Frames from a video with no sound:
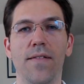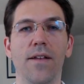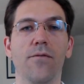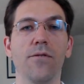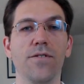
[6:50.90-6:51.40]
And
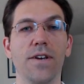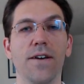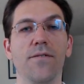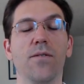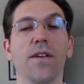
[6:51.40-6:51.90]
then, of course, you
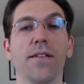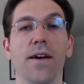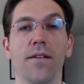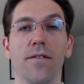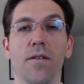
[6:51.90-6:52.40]
have to get
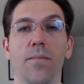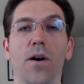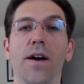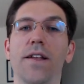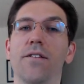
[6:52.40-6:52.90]
down into the
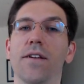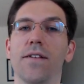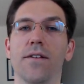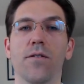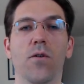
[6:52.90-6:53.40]
body, and you
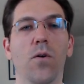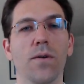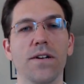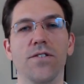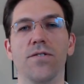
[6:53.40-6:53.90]
get down to
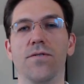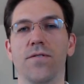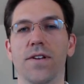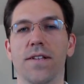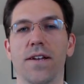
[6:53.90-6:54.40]
core
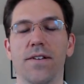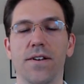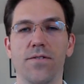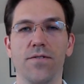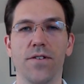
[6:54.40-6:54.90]
issues, and you get down
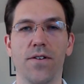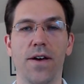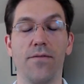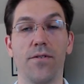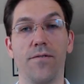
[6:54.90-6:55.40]
to issues that you
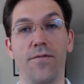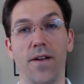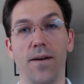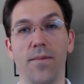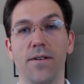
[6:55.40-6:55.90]
have with your
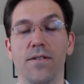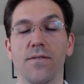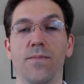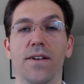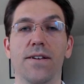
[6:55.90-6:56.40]
family,
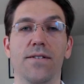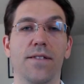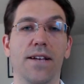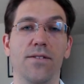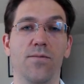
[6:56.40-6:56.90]
because
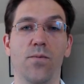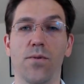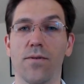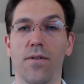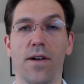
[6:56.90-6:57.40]
that's
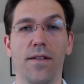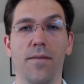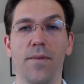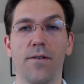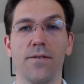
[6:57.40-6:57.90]
where a lot of
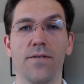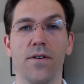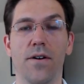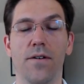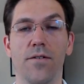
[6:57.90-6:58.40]
the big ones
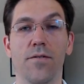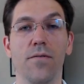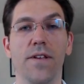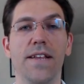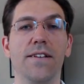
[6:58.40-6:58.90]
are, and your
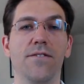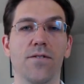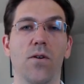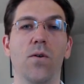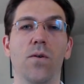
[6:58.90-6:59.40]
lineage
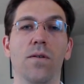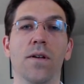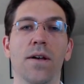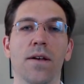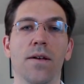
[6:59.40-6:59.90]
as a
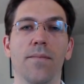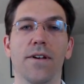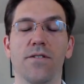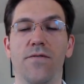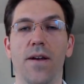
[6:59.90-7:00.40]
whole,
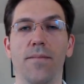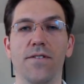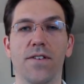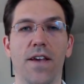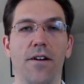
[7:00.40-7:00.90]
because
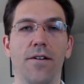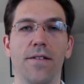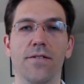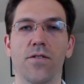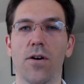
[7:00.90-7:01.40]
families carry
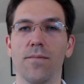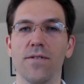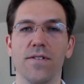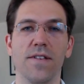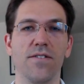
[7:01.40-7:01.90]

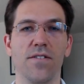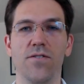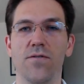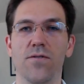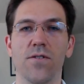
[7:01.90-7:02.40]
karmas and these
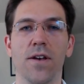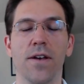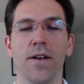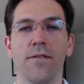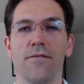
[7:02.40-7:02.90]
issues
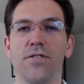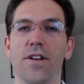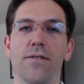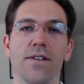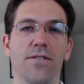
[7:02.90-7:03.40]
for
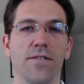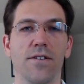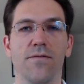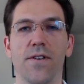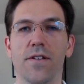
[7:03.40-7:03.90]
generations,
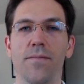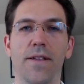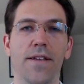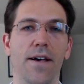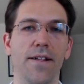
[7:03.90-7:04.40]
these victim
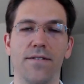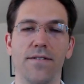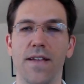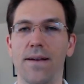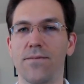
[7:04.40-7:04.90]

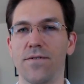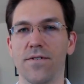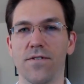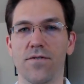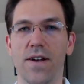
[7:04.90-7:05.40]
mentalities, damsel
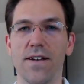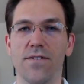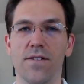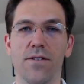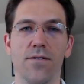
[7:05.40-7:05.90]
in
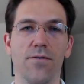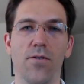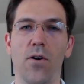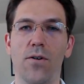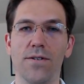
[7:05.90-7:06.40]
distress, the dude
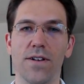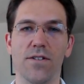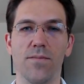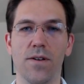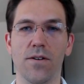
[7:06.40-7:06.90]
who always
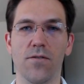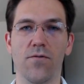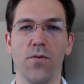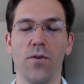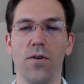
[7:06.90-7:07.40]
has to be in
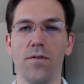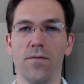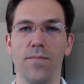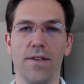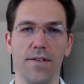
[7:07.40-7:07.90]
control
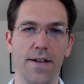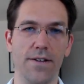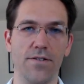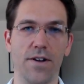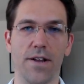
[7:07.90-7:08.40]
or be the
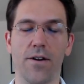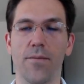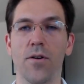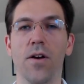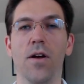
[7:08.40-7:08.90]
knight in shining
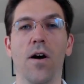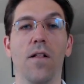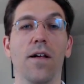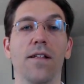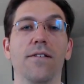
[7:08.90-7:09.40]
armor.
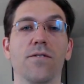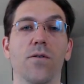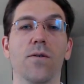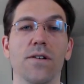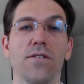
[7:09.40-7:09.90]
A lot of these
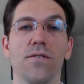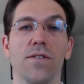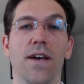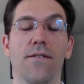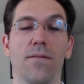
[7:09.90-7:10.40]
core
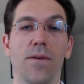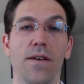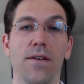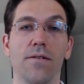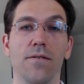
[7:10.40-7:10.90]
issues have to
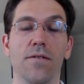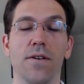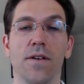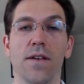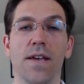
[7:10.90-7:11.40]
be healed.